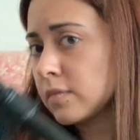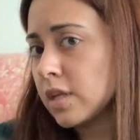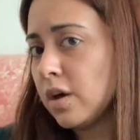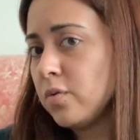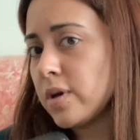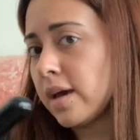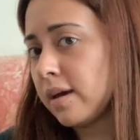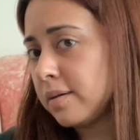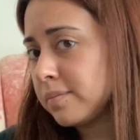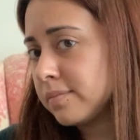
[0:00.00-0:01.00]

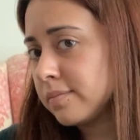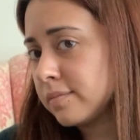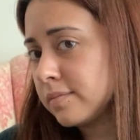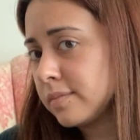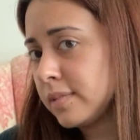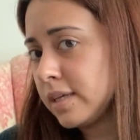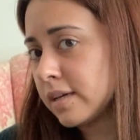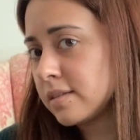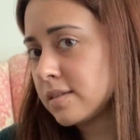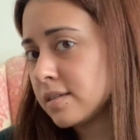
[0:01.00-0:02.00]
Okay,
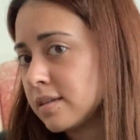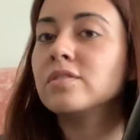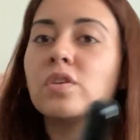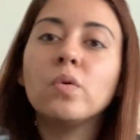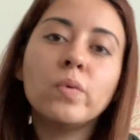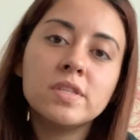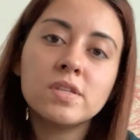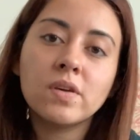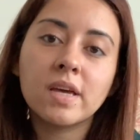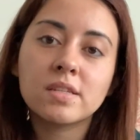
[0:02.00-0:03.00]
yes. So once
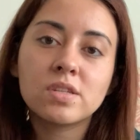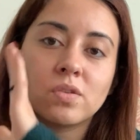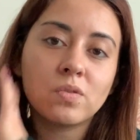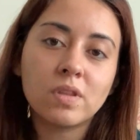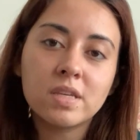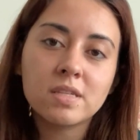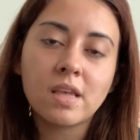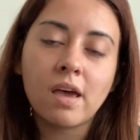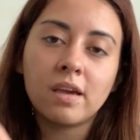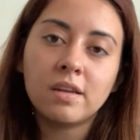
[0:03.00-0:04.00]
you get to this
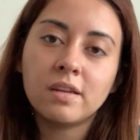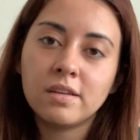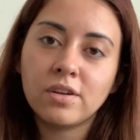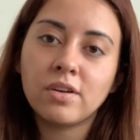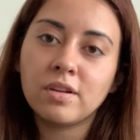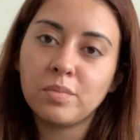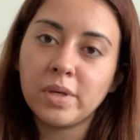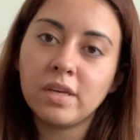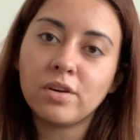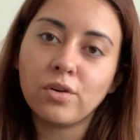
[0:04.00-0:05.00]
side, you're gonna
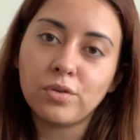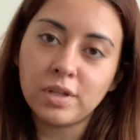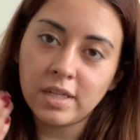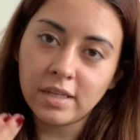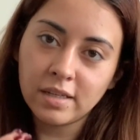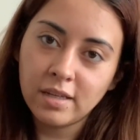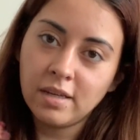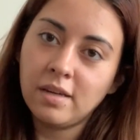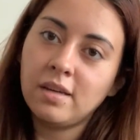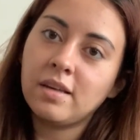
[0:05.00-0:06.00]
be curling
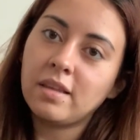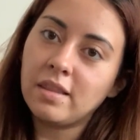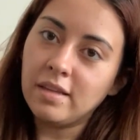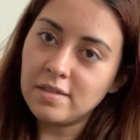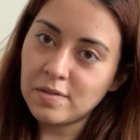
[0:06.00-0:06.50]
this